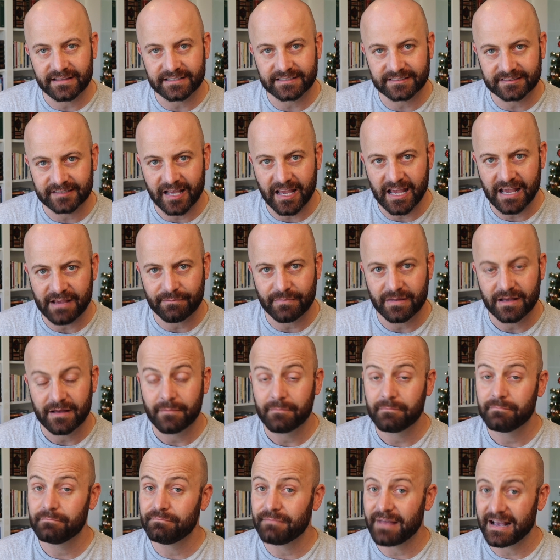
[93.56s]
the
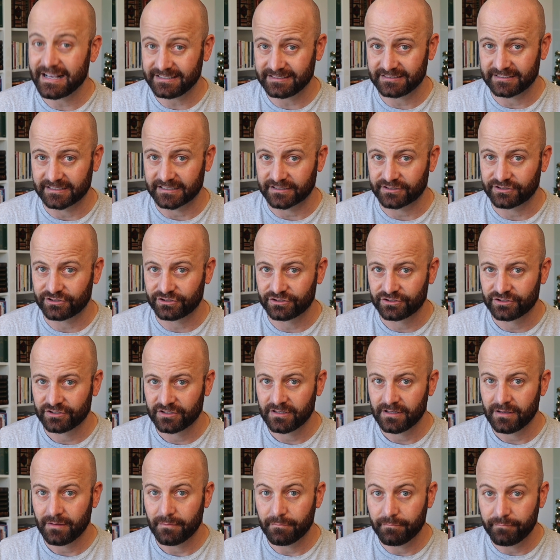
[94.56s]
same message.
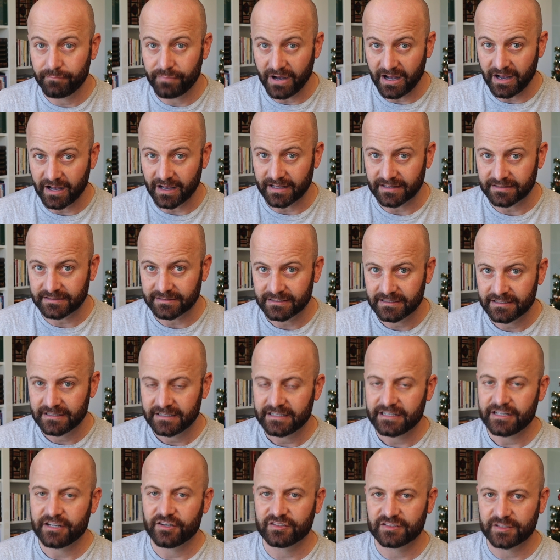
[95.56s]
But
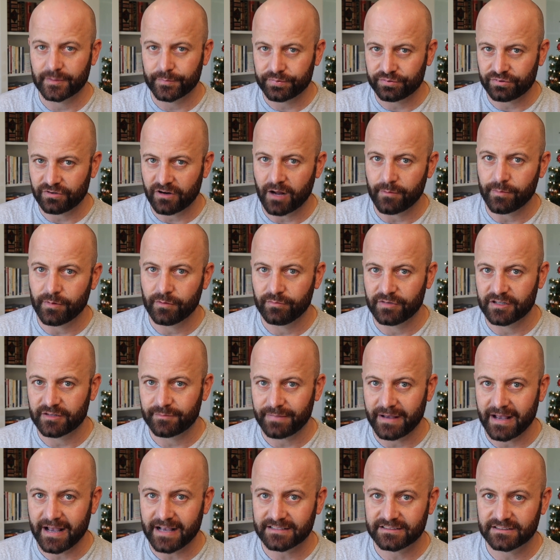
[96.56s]
here's the problem with
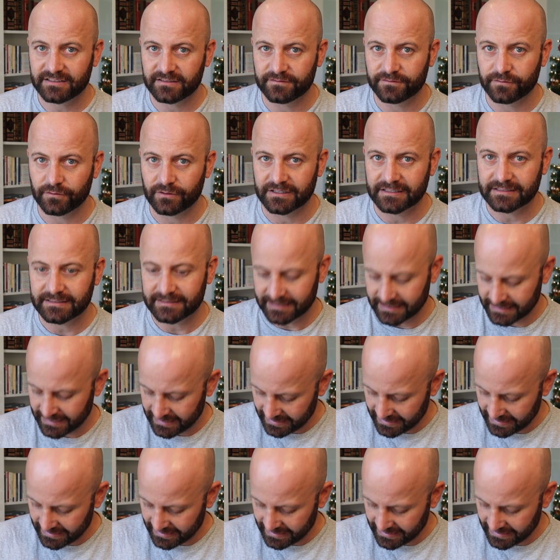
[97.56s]
passive voice.